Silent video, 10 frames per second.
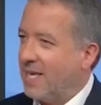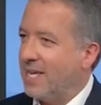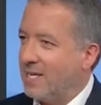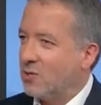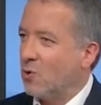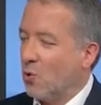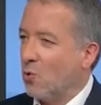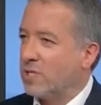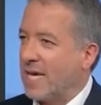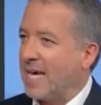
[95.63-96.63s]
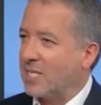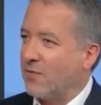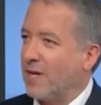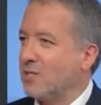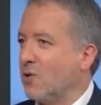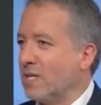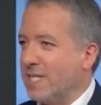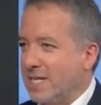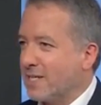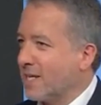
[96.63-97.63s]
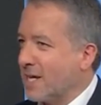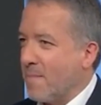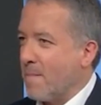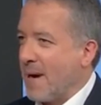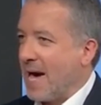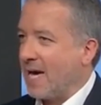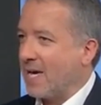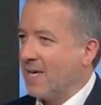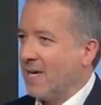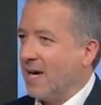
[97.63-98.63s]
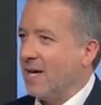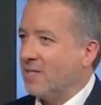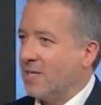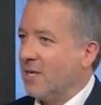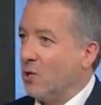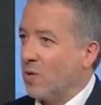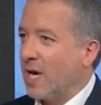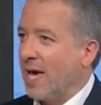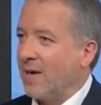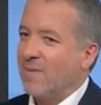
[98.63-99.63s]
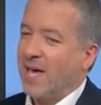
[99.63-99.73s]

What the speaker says: it is all tax-free as long as he doesn't come back to the UK.